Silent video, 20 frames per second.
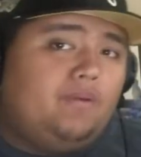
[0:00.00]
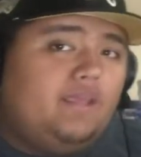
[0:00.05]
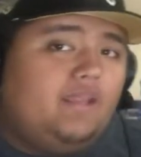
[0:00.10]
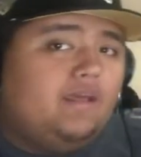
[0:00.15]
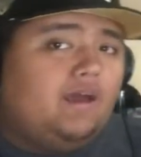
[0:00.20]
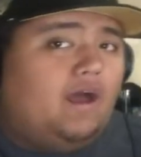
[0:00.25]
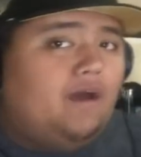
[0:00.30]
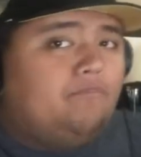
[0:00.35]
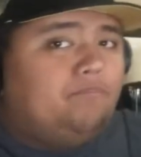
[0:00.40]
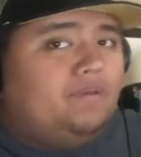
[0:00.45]

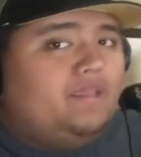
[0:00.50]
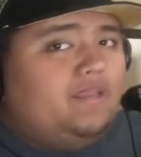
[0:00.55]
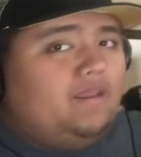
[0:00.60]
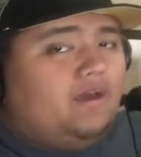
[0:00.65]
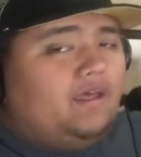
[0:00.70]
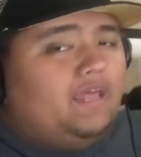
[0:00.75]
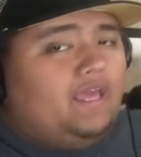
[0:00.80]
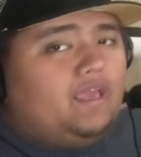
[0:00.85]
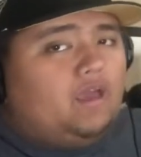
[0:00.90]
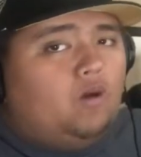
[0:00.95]

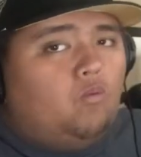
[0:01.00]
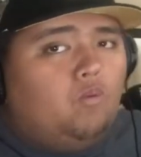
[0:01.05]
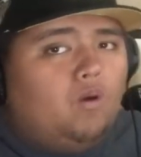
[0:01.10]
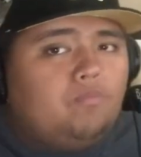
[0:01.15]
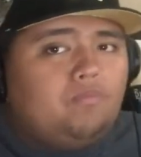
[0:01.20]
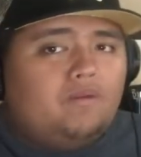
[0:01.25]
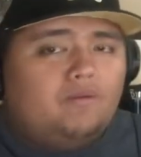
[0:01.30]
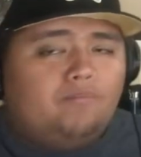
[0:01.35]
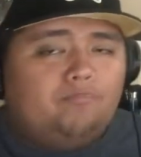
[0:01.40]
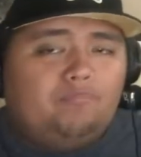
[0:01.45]

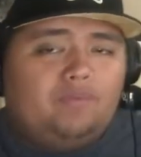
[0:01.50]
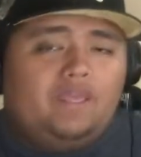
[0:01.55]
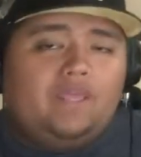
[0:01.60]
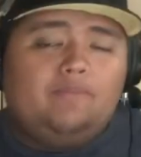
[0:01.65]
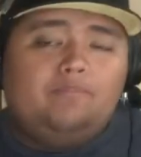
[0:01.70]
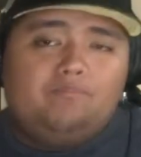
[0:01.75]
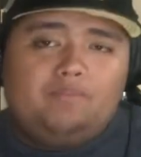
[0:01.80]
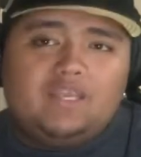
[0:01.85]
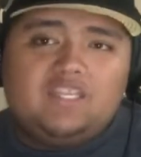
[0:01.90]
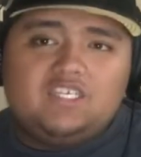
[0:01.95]

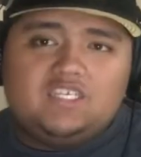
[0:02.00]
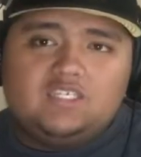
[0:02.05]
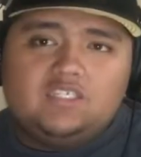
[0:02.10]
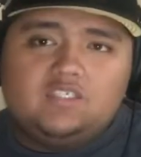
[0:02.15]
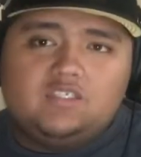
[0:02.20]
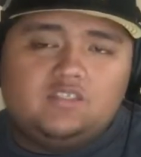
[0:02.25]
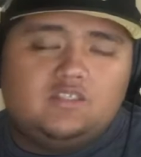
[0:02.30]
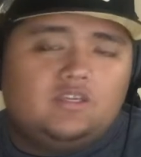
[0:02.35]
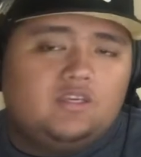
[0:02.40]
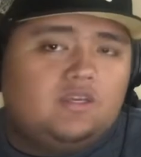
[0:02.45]
being
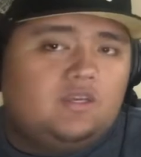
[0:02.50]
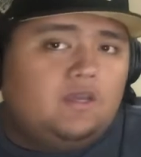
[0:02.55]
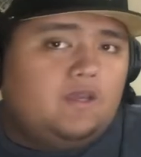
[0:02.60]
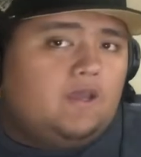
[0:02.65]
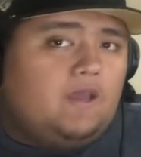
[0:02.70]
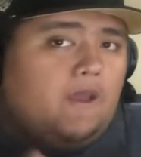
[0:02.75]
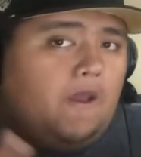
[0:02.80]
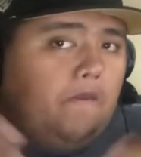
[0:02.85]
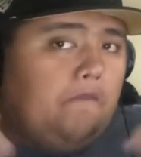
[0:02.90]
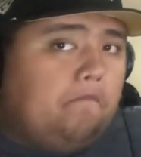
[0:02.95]
bitches,
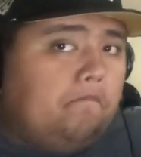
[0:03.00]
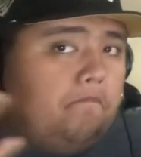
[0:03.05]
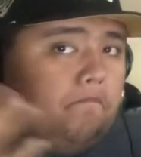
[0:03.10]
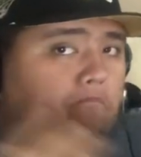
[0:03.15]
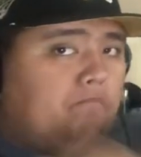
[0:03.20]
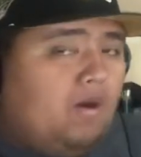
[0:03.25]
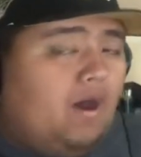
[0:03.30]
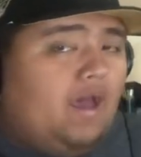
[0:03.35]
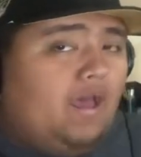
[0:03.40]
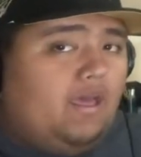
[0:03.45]

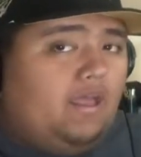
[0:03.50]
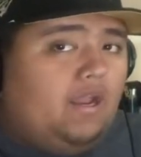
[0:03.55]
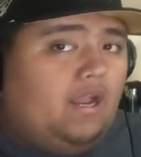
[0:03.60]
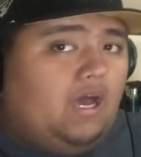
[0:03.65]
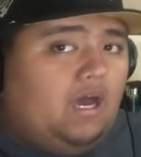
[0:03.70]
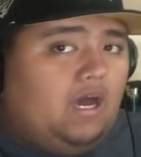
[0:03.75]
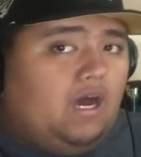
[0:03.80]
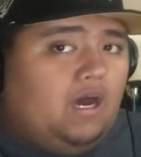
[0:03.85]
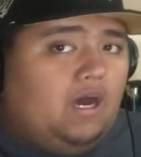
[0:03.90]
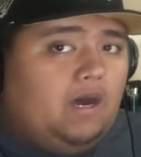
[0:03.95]

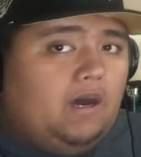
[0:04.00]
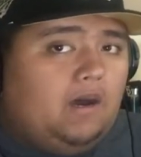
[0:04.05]
but